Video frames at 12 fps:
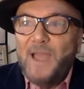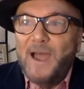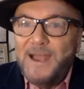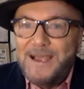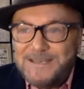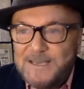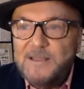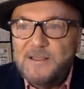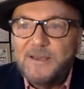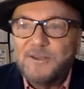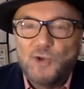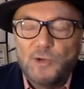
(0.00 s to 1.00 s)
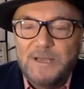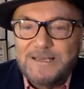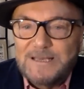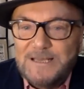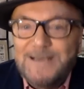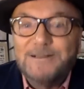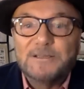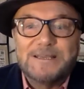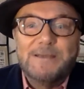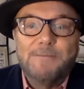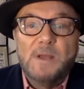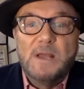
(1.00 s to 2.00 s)
And I see that Julian's legal
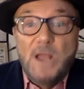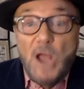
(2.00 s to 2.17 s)
team